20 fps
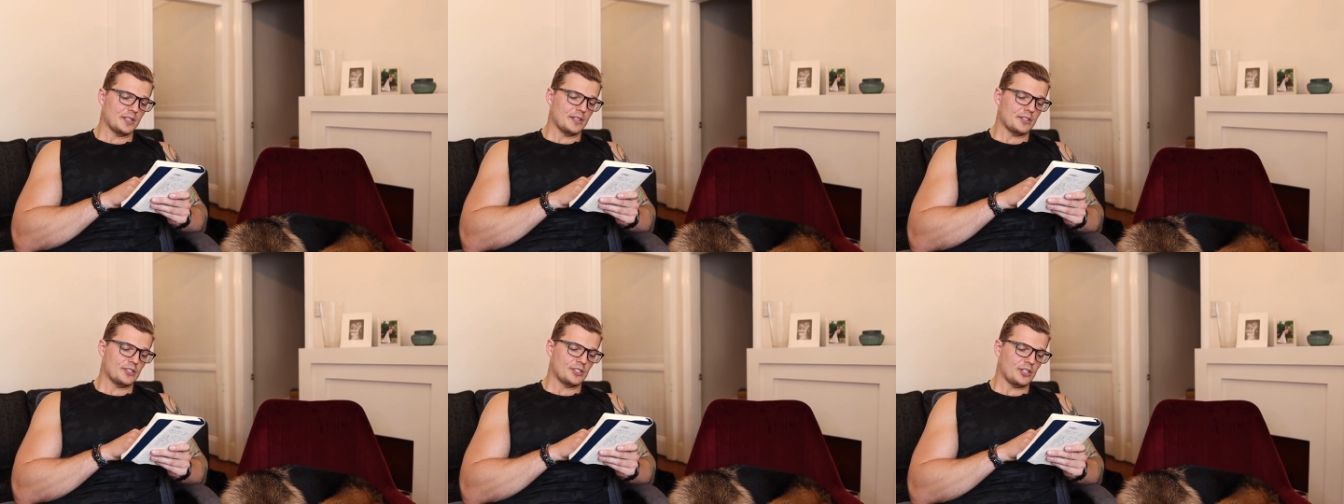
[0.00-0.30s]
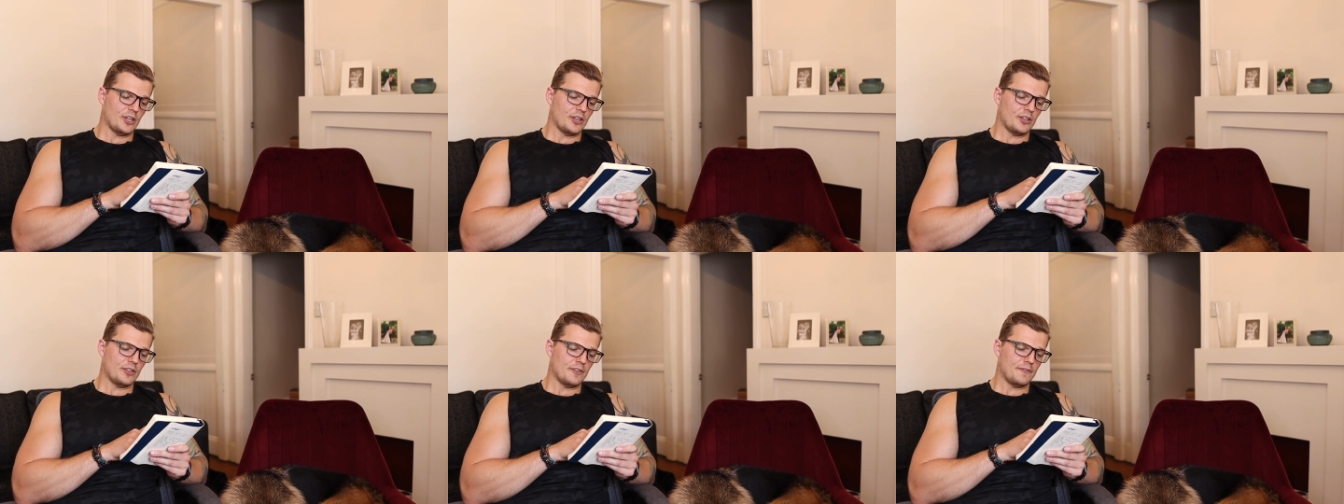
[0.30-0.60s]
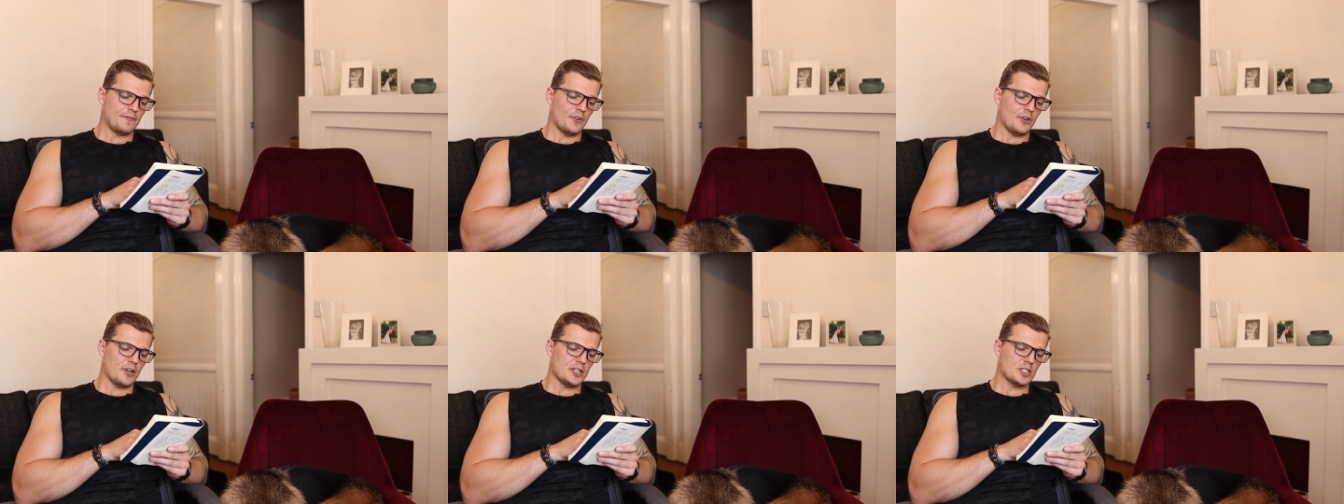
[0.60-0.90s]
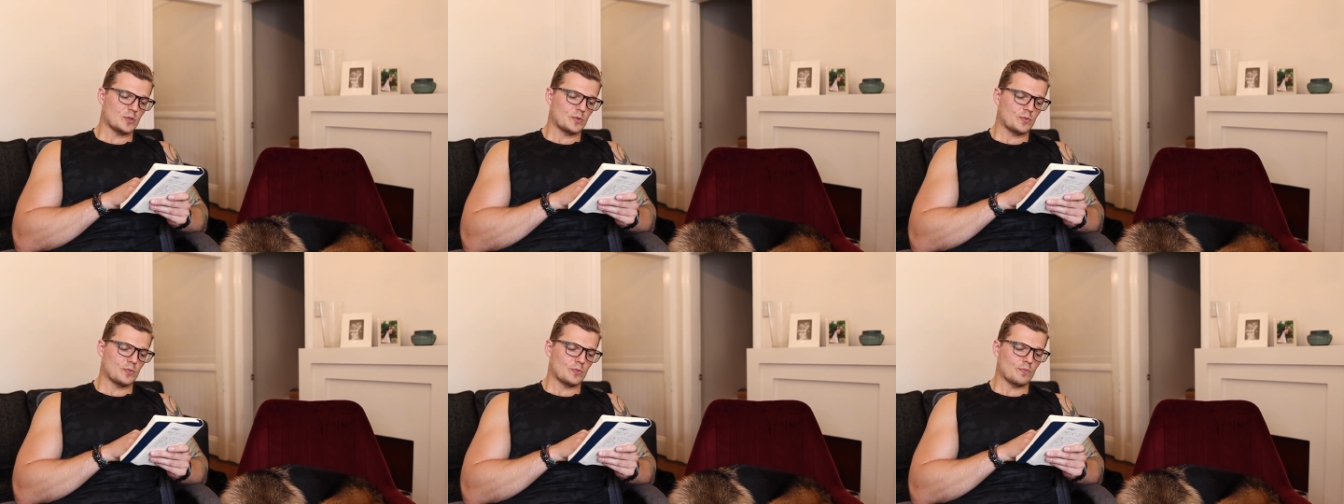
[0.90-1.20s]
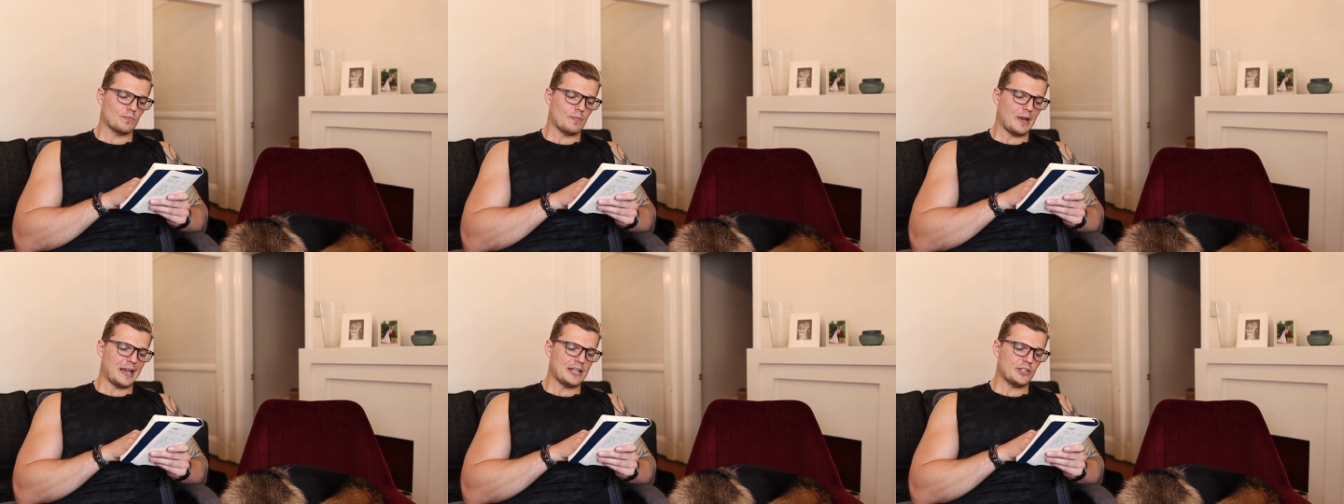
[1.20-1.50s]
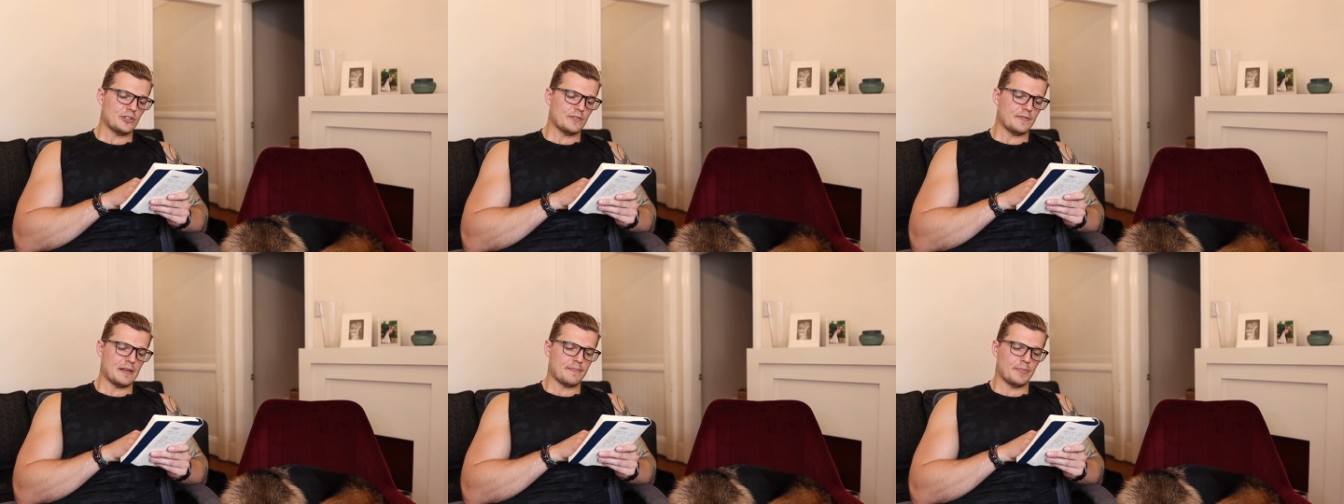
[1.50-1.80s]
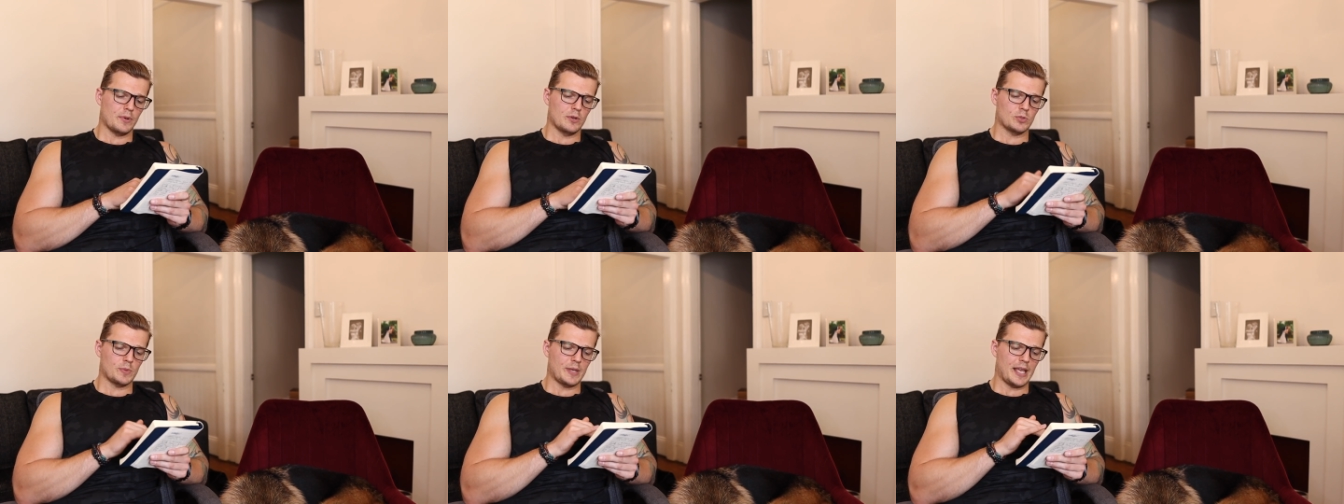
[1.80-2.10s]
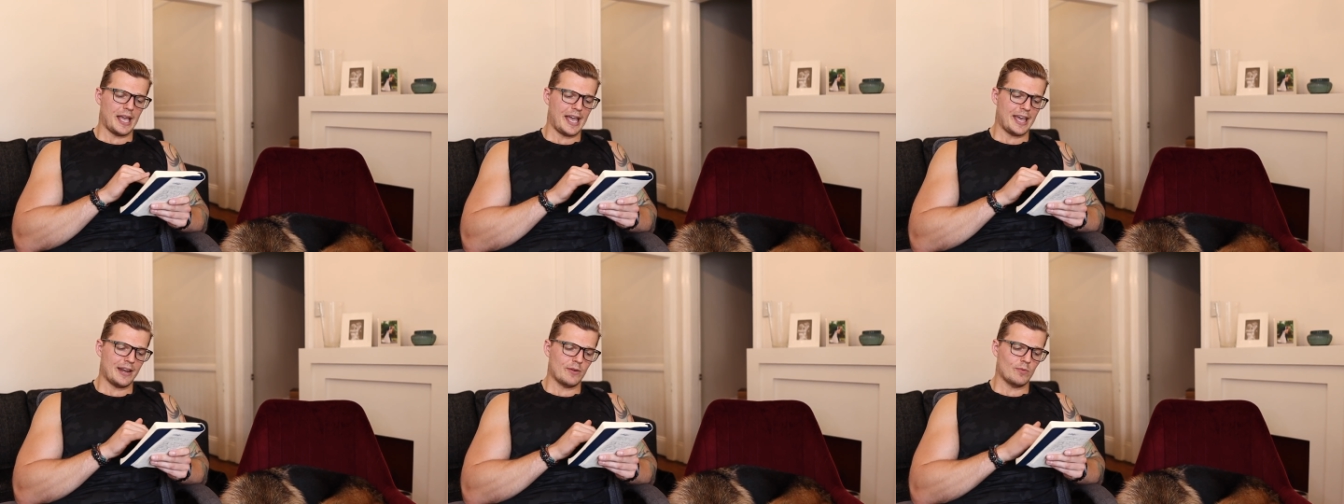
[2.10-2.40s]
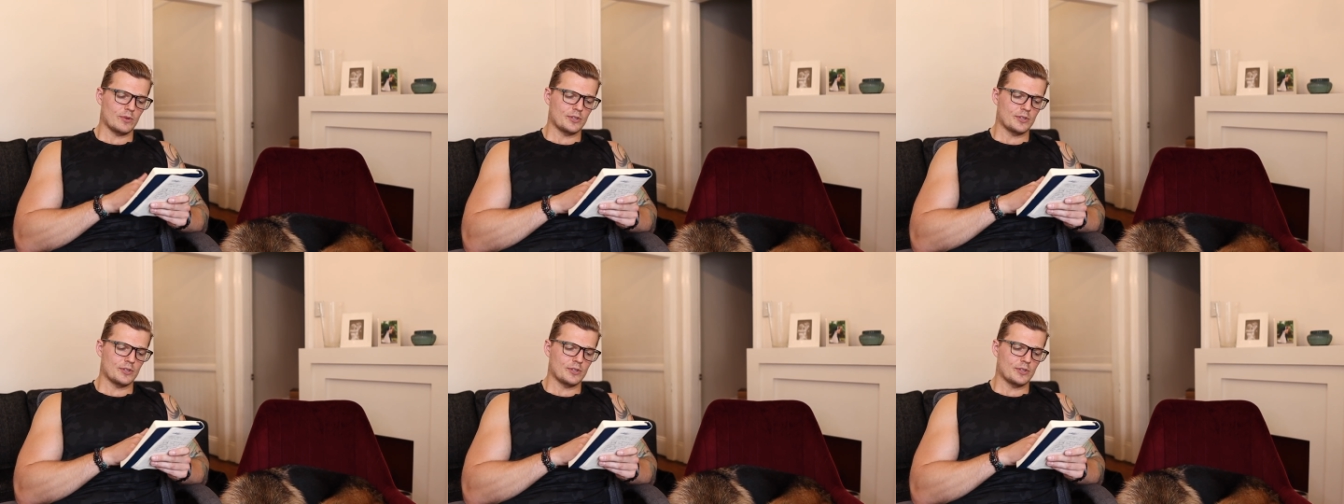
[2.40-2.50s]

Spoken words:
So the first major vet bills we had